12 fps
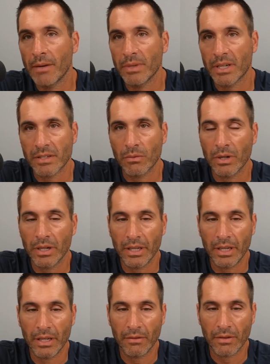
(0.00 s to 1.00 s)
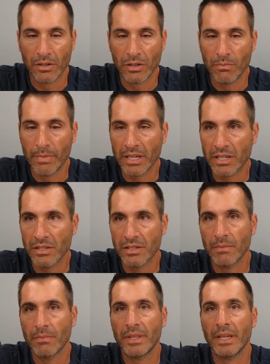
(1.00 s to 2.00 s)
because I want to give, because you mentioned
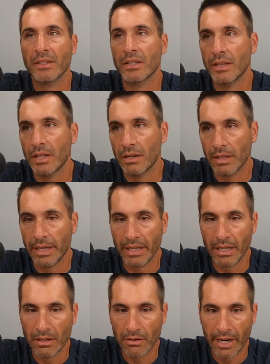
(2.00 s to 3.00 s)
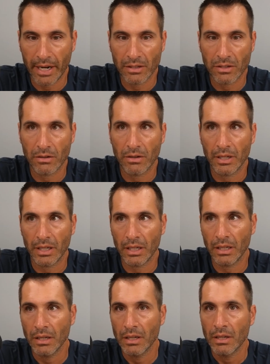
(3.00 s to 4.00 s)
some things in there, like getting your hands
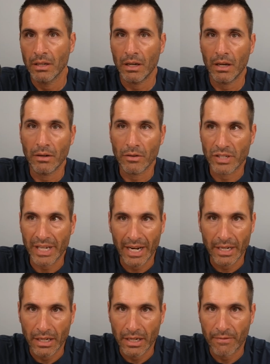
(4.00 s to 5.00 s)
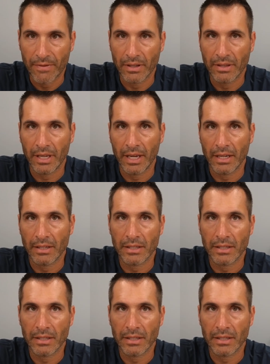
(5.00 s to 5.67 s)
dirty, understanding different things.